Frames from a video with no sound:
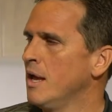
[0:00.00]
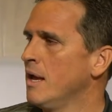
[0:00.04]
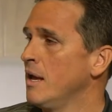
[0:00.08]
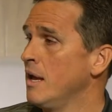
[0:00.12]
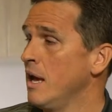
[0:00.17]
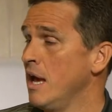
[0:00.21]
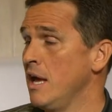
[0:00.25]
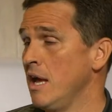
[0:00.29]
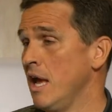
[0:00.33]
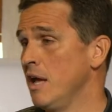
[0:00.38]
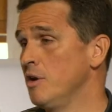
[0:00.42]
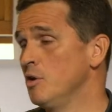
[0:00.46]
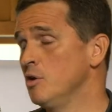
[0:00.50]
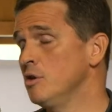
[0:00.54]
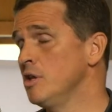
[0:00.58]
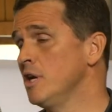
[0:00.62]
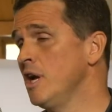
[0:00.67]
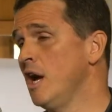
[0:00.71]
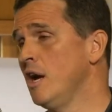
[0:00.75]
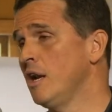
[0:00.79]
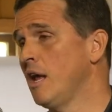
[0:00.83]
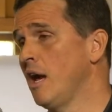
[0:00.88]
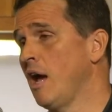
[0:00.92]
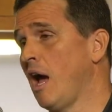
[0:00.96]
And early
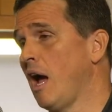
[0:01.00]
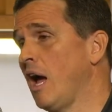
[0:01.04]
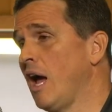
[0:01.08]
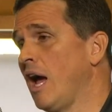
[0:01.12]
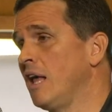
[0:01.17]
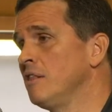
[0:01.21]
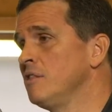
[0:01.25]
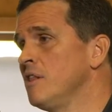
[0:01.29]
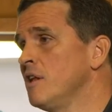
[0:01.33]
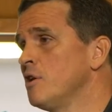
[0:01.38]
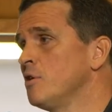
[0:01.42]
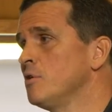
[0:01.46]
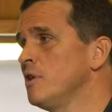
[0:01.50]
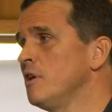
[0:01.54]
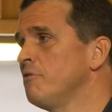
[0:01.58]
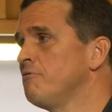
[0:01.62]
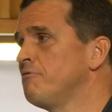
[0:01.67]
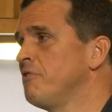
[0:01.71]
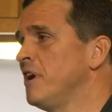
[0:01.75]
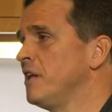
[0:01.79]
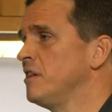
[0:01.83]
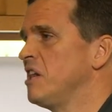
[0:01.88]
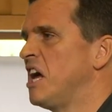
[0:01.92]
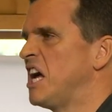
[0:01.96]
on, I literally
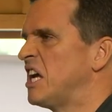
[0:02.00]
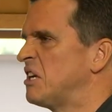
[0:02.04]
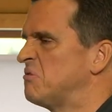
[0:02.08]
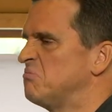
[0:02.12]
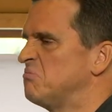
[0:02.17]
felt like